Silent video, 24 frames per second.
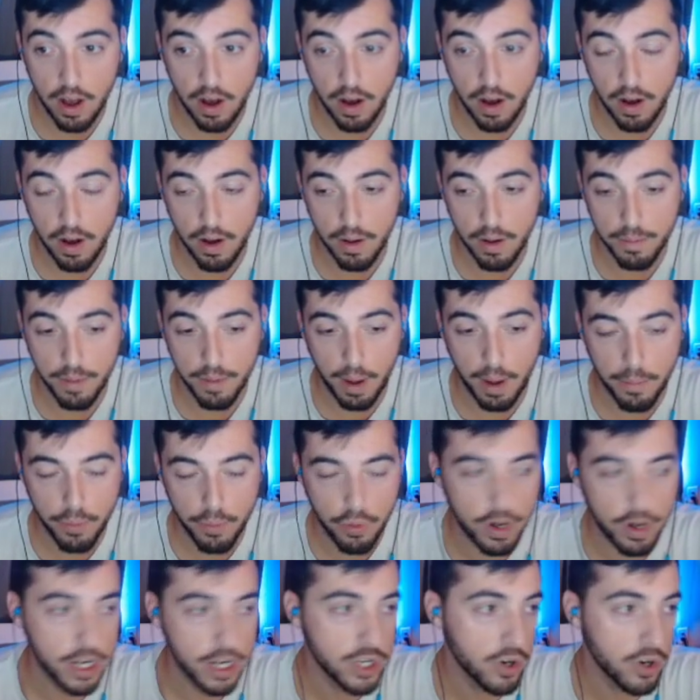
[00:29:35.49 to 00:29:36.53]
Um, I'm
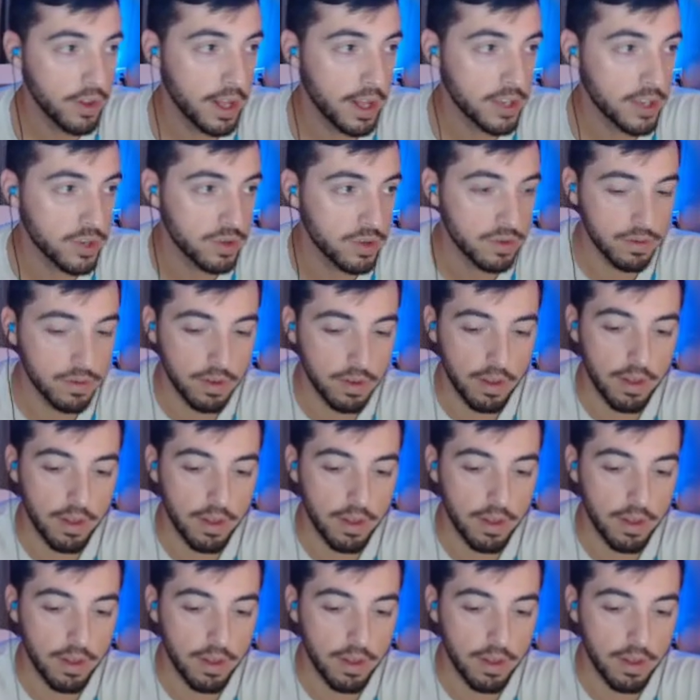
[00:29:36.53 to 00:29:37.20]
pretty sure that's